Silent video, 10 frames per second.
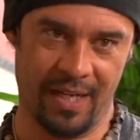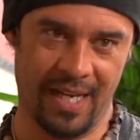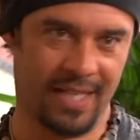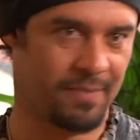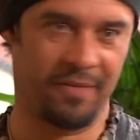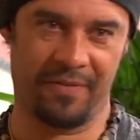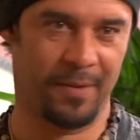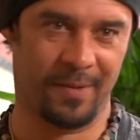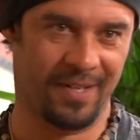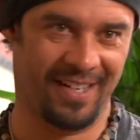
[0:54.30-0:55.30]
days, my feet
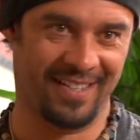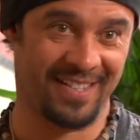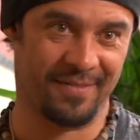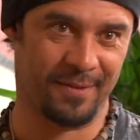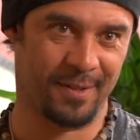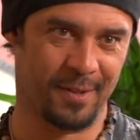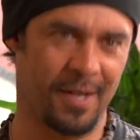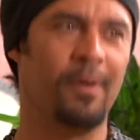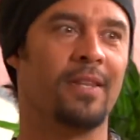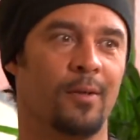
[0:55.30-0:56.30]
weren't any tougher, so I
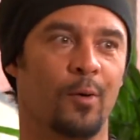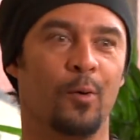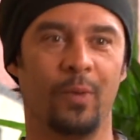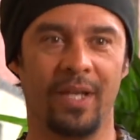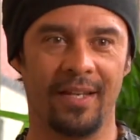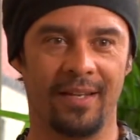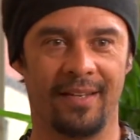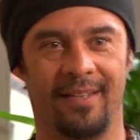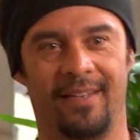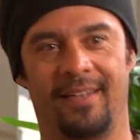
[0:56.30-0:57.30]
went the whole week,
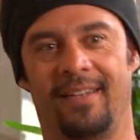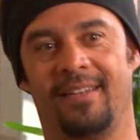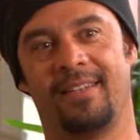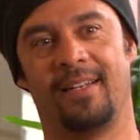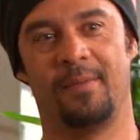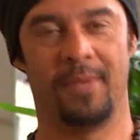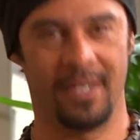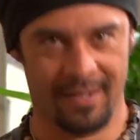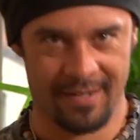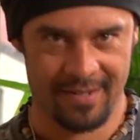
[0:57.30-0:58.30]
then a
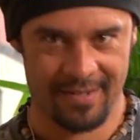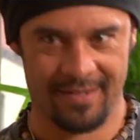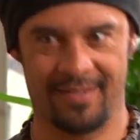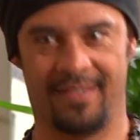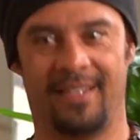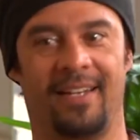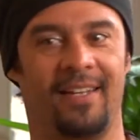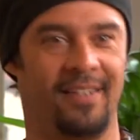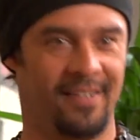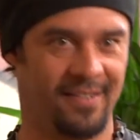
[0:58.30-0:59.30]
month, then a
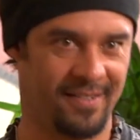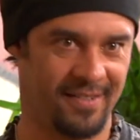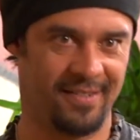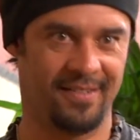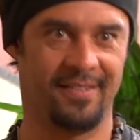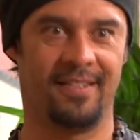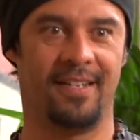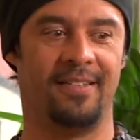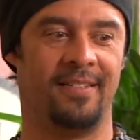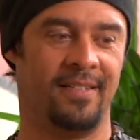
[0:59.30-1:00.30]
year,
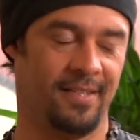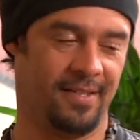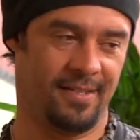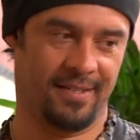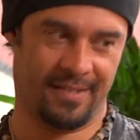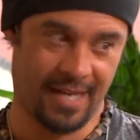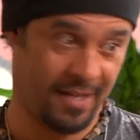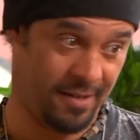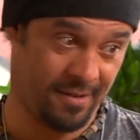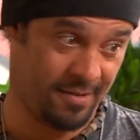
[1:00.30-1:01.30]
then
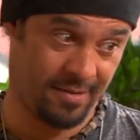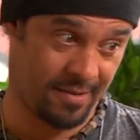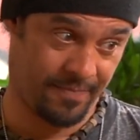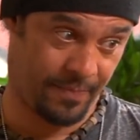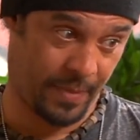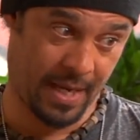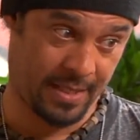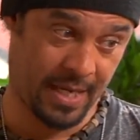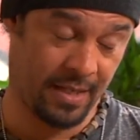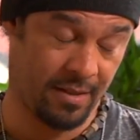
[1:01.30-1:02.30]
10 years. At
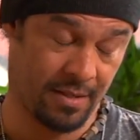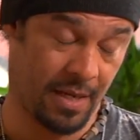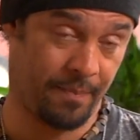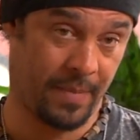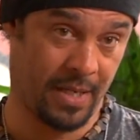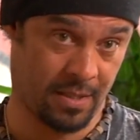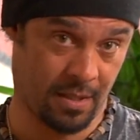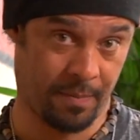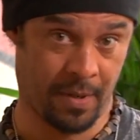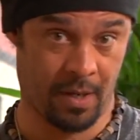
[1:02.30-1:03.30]
10 years, I
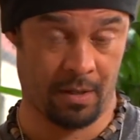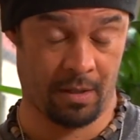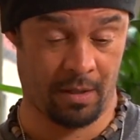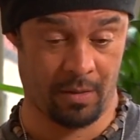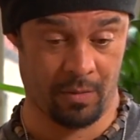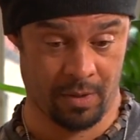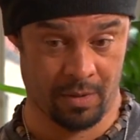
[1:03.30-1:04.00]
started partnering with an